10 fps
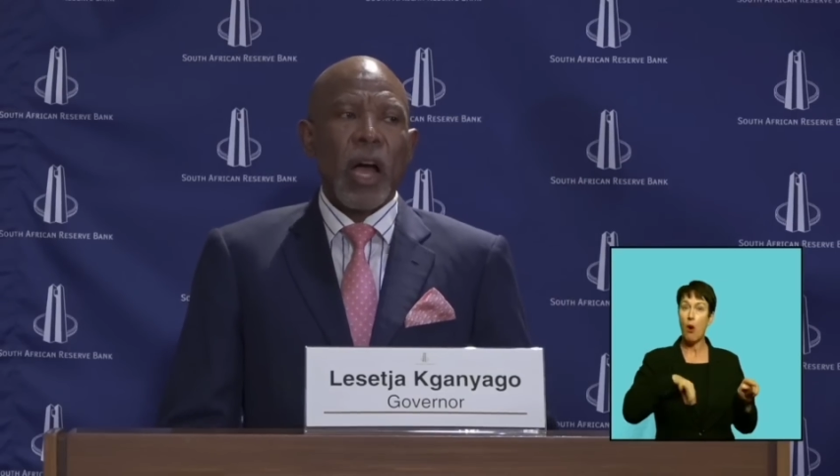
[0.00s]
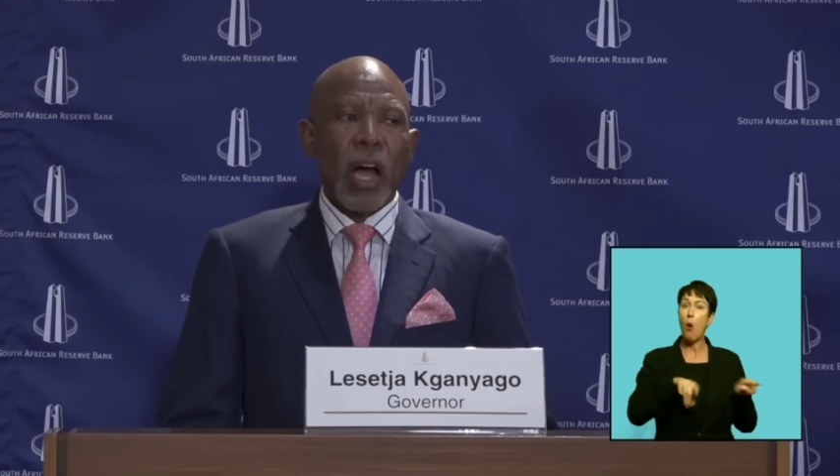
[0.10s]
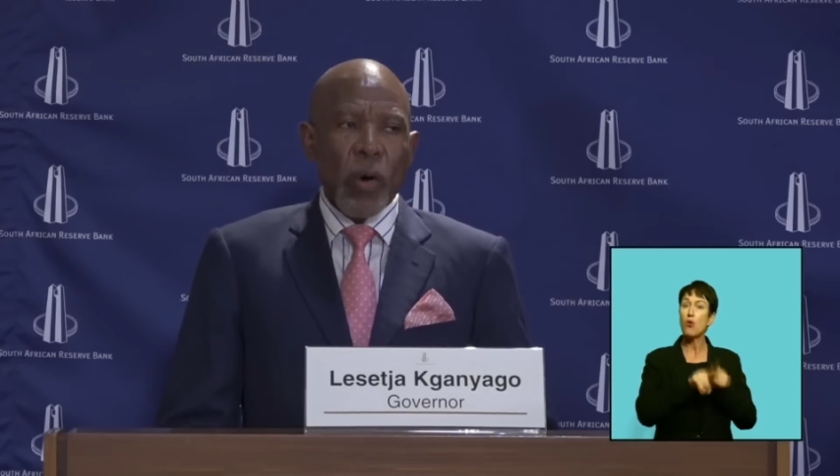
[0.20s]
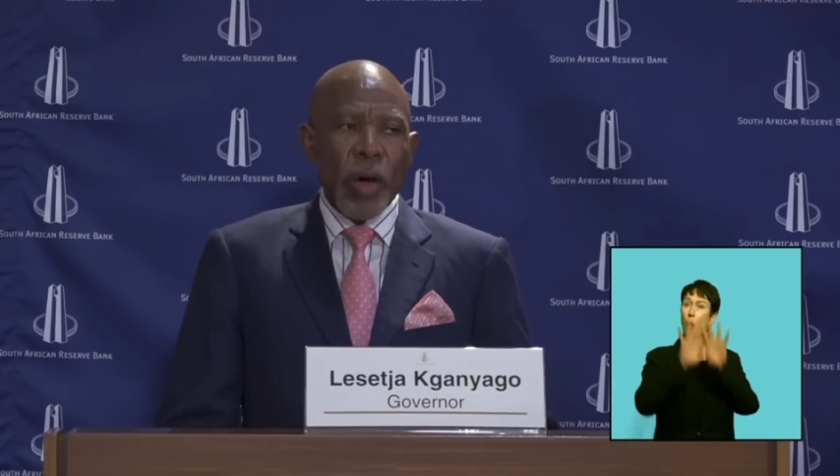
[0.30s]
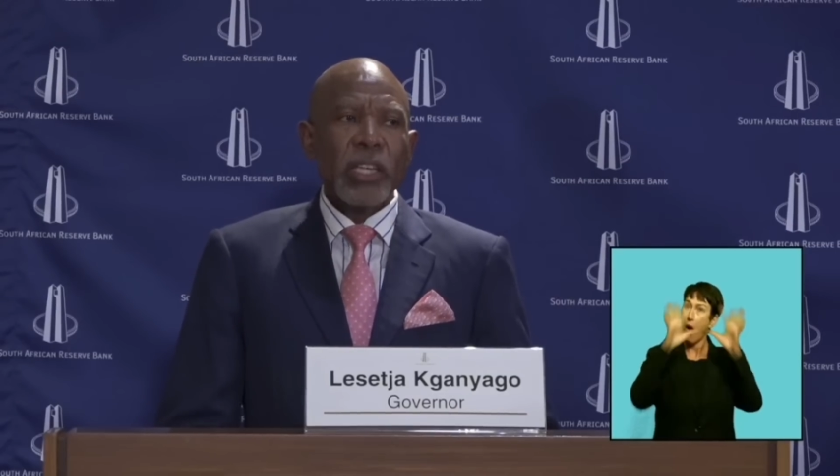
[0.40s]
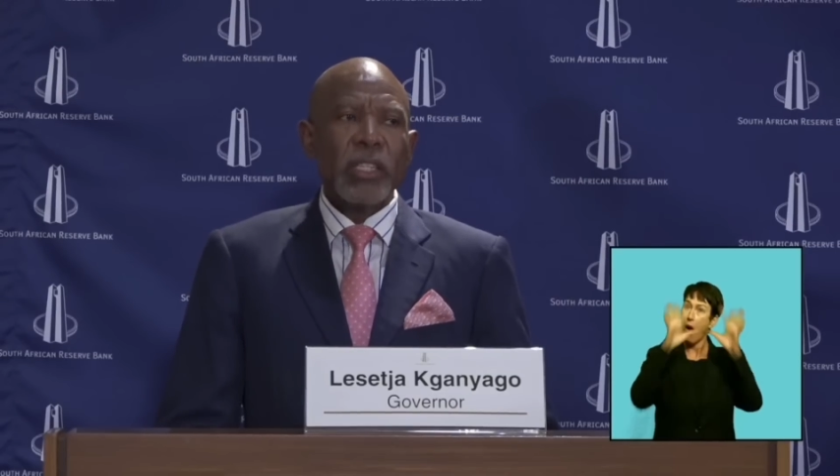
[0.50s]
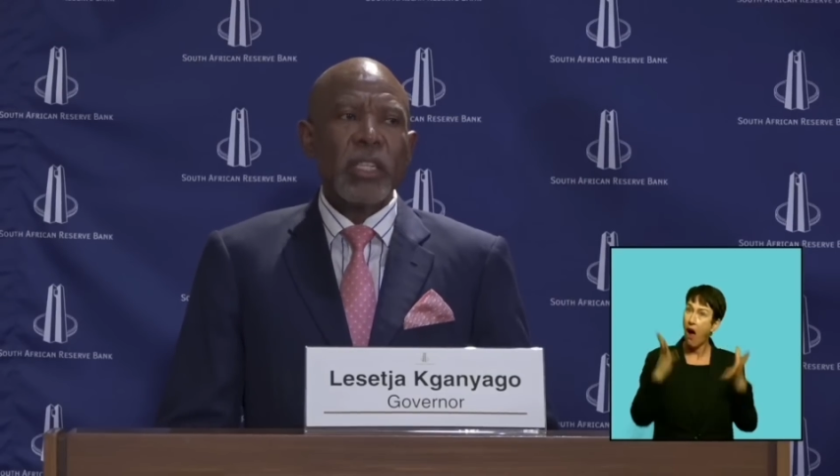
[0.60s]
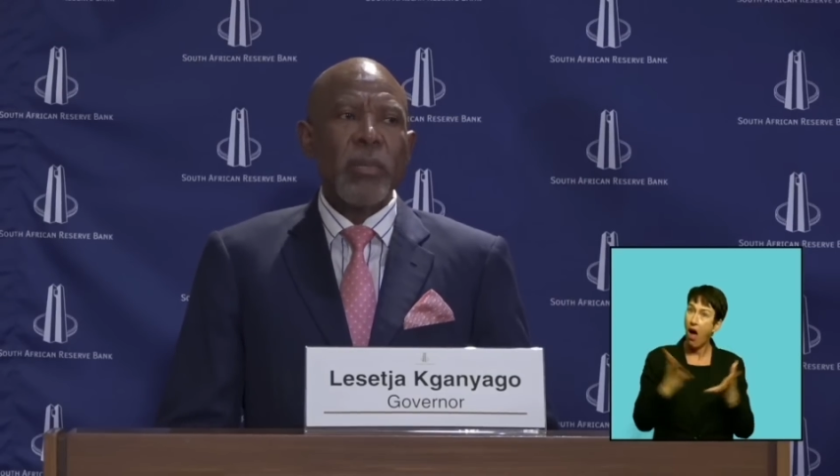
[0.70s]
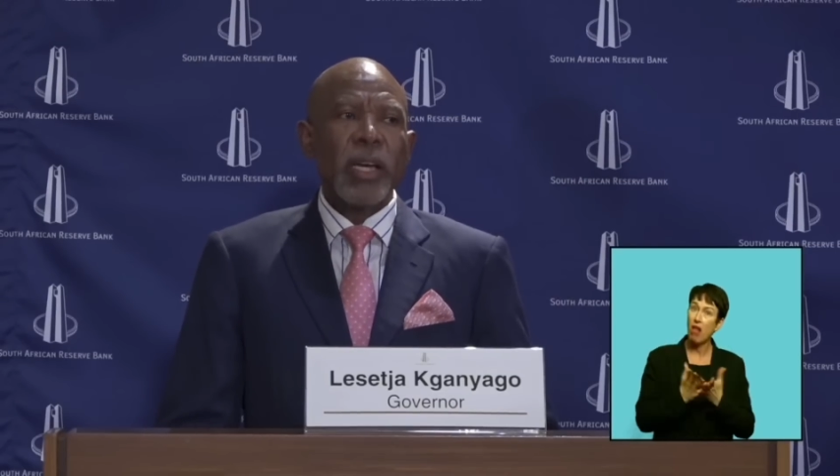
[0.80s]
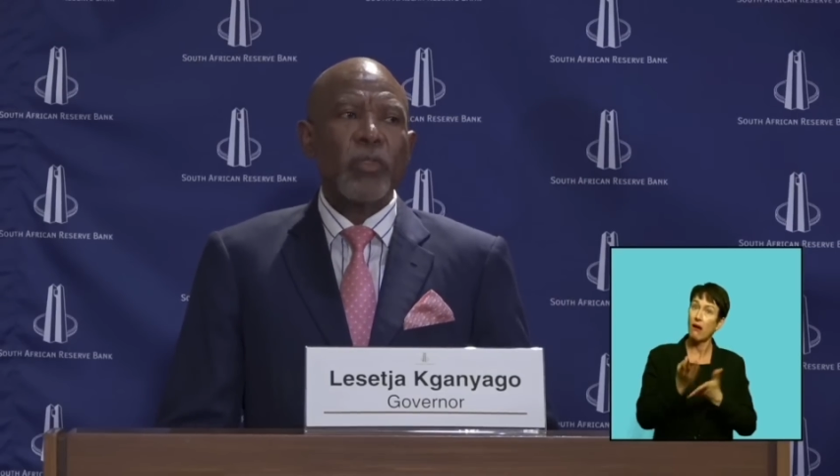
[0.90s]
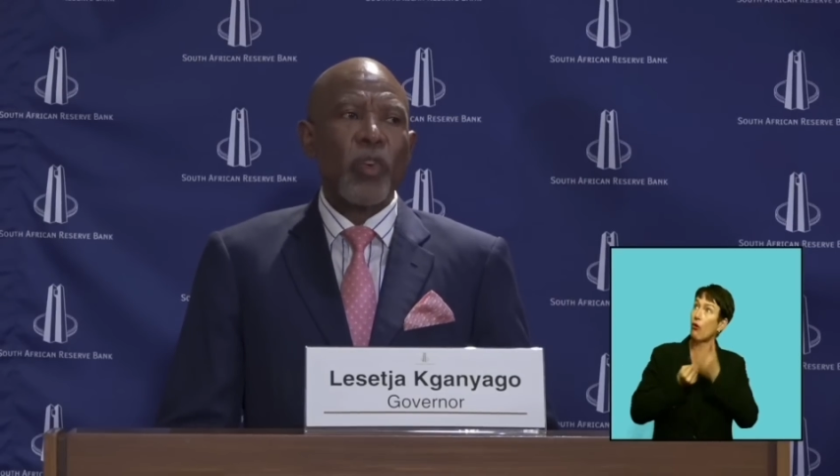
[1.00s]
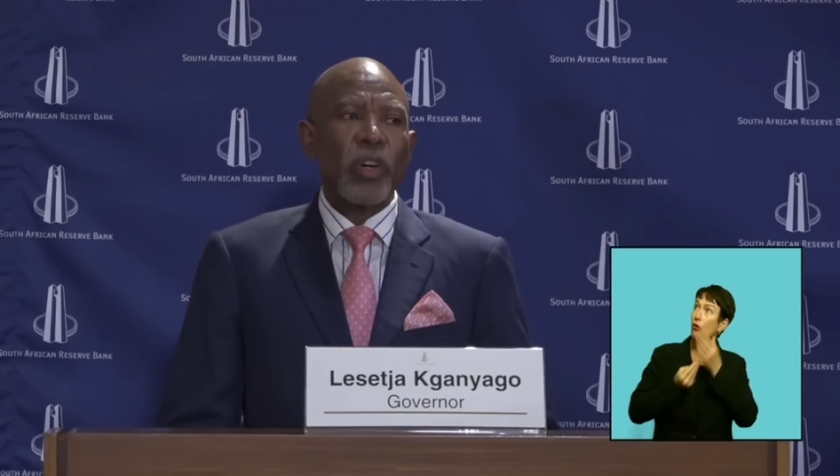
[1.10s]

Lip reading: Our estimate for